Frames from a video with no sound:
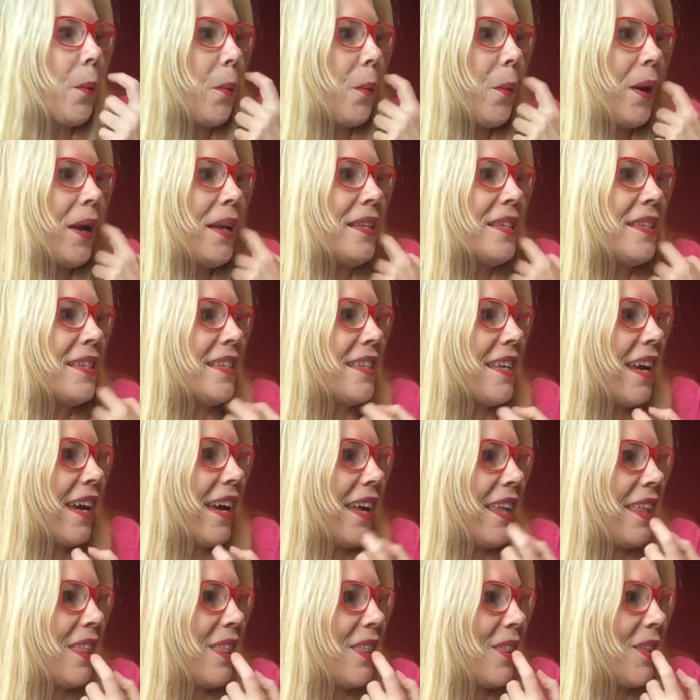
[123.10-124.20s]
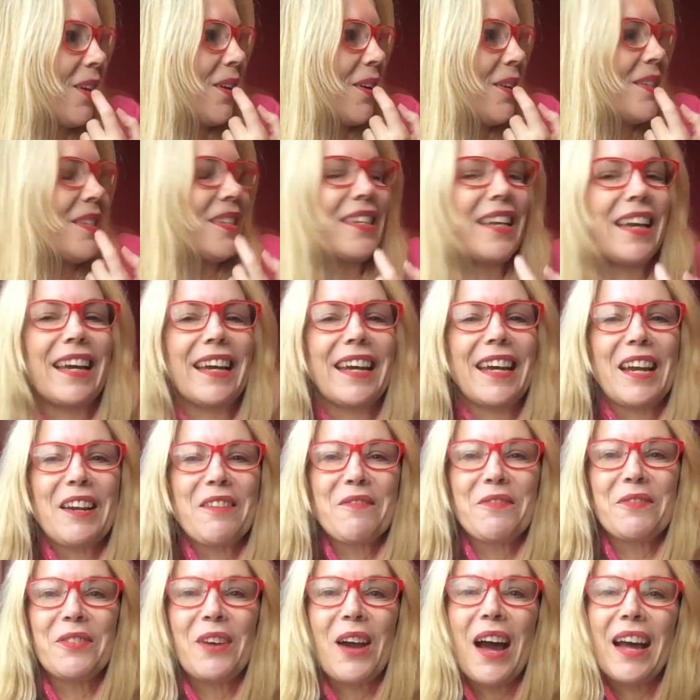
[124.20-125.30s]
Wednesday, Thursday
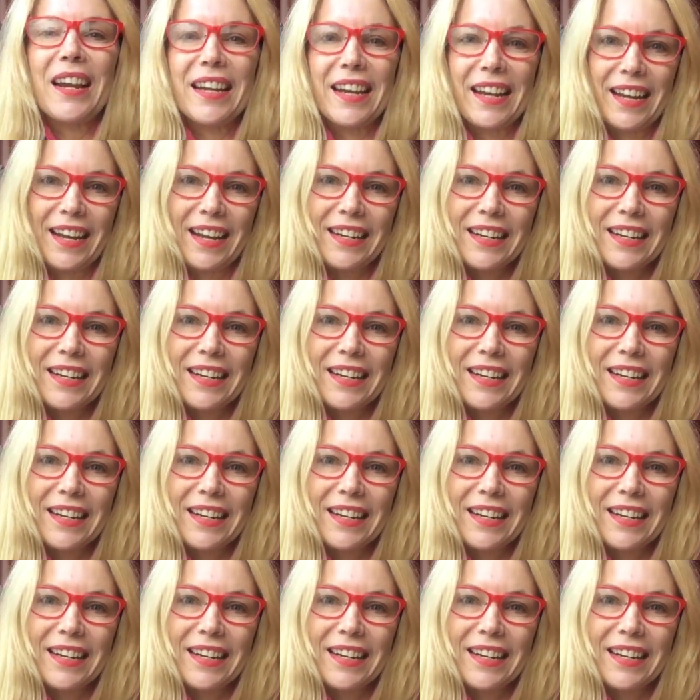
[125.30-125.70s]
and Friday